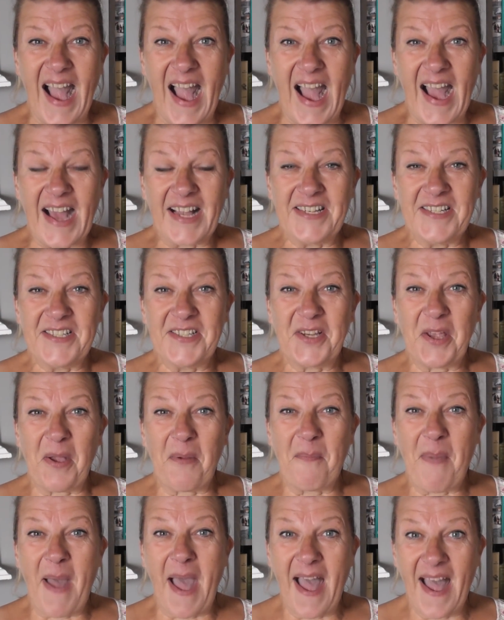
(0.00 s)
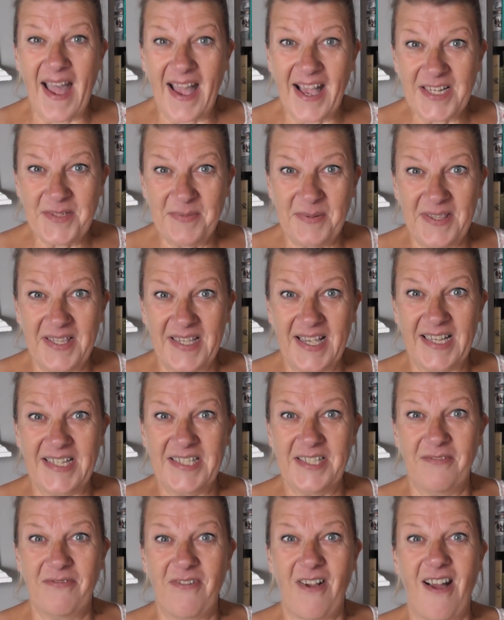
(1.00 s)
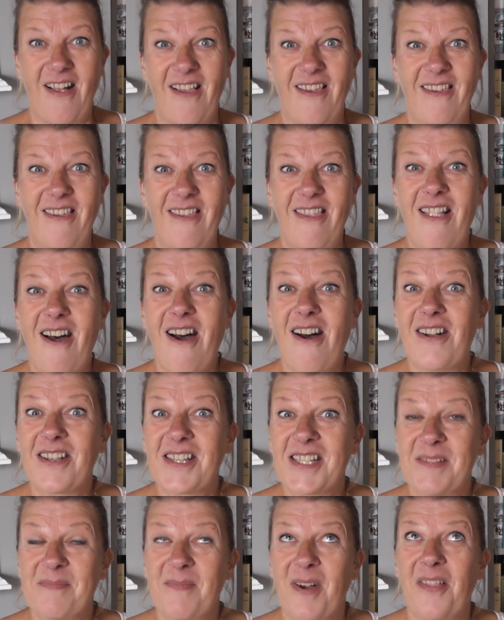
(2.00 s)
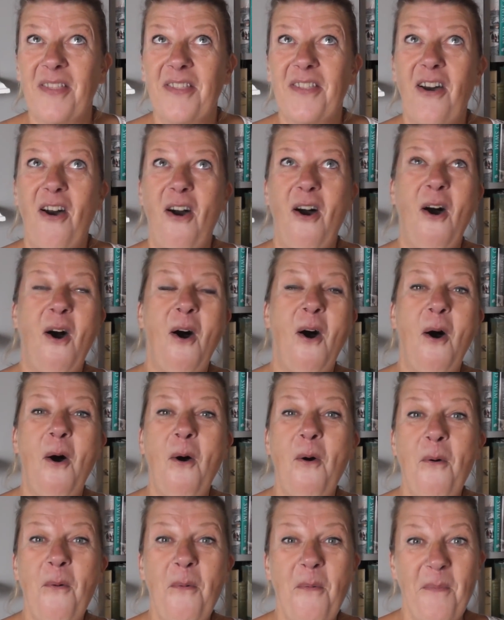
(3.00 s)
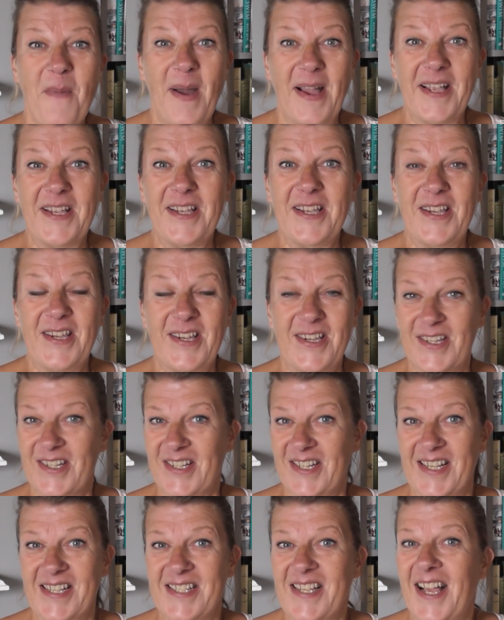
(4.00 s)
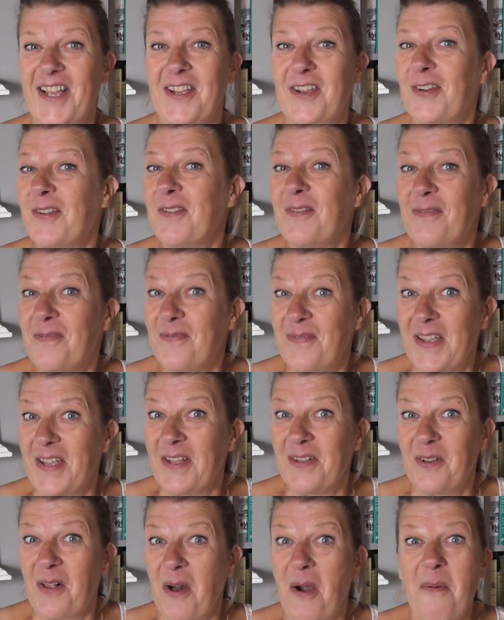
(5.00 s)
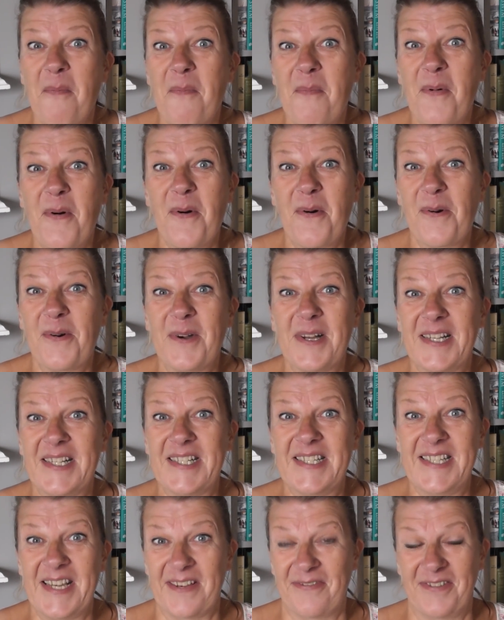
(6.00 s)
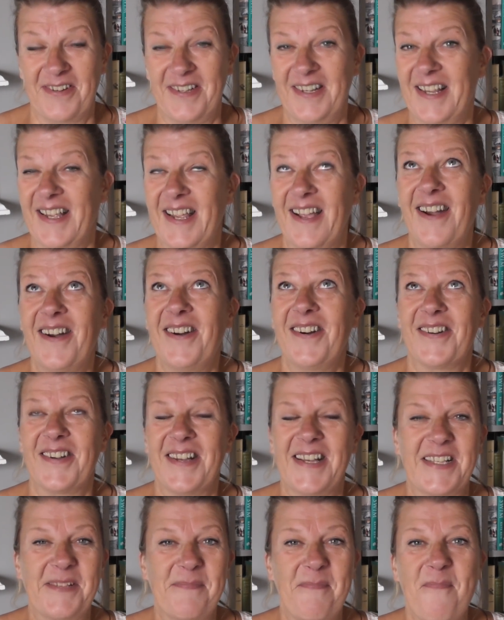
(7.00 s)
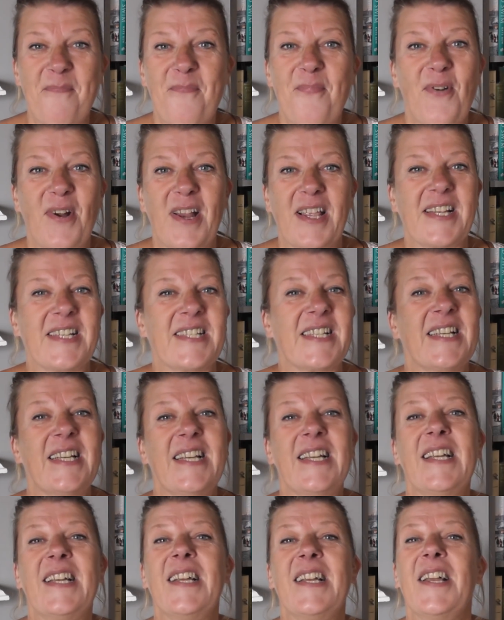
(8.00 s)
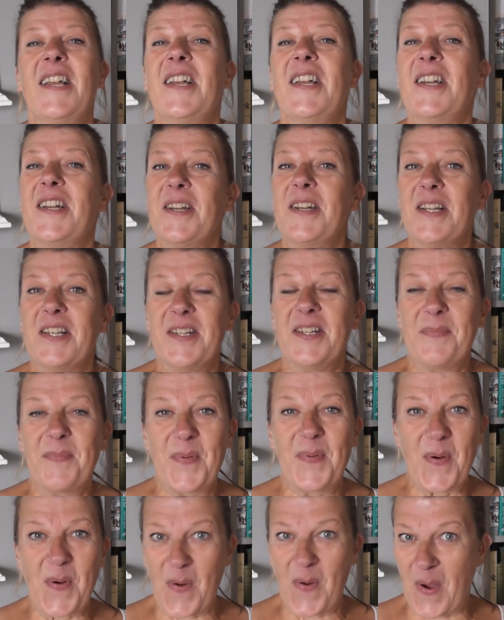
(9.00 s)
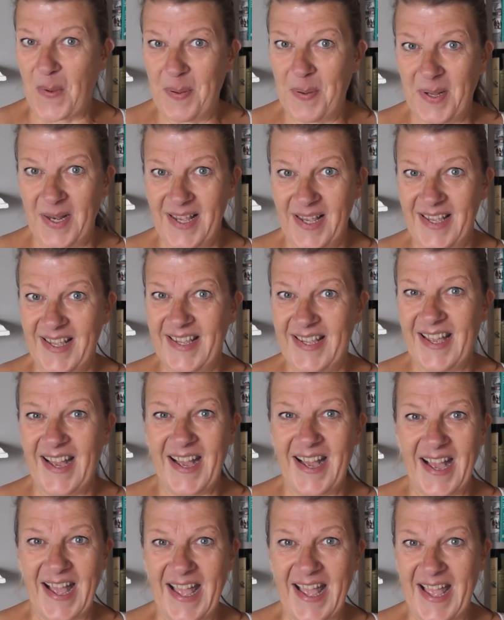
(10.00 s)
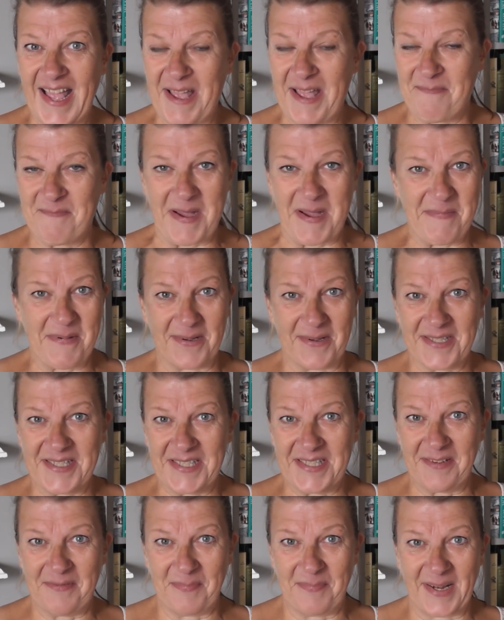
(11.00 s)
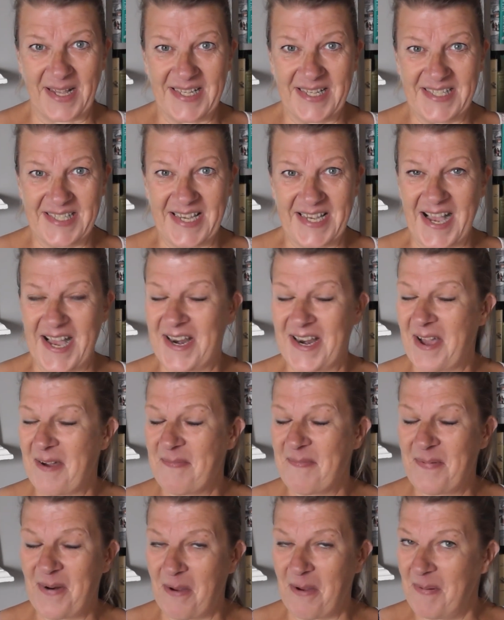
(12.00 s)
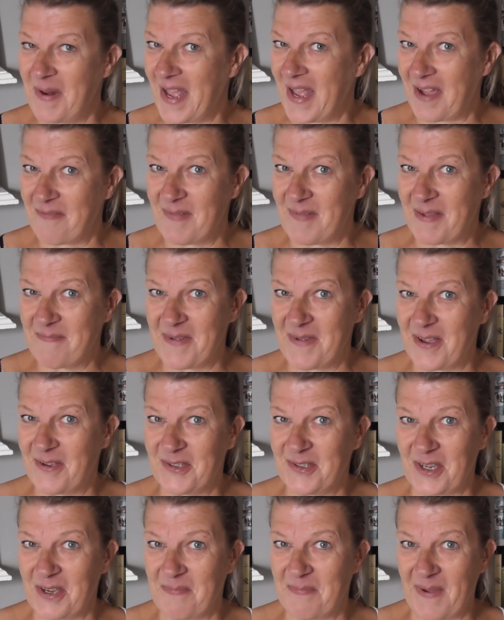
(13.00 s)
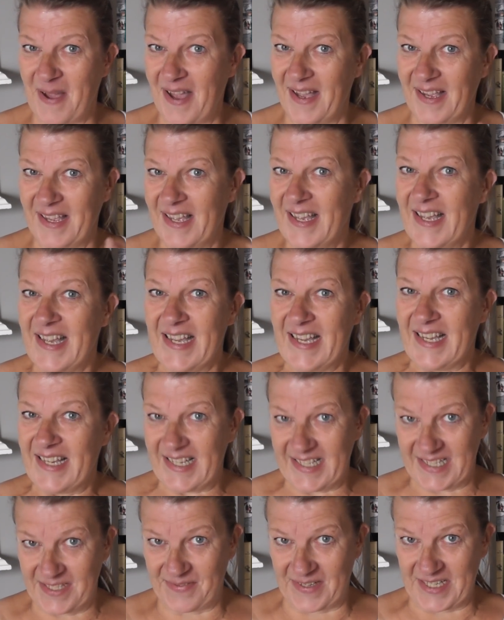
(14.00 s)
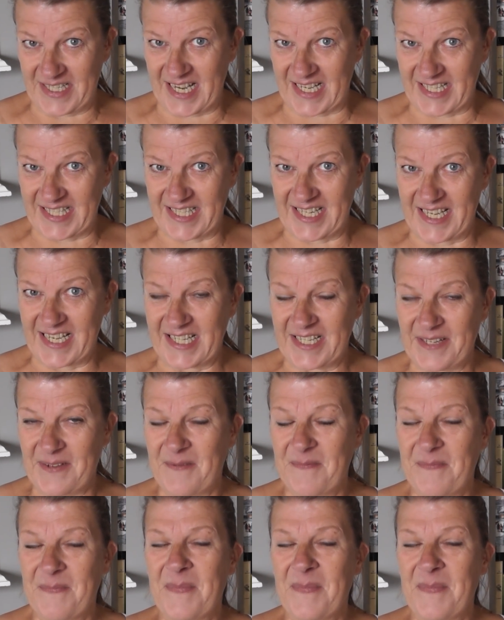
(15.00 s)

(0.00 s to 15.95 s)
And compared with the end of last month, oh my goodness, I couldn't feel more differently. Oh, it's brilliant. Properly in my positive place again, properly have my mojo back. It's fantastic.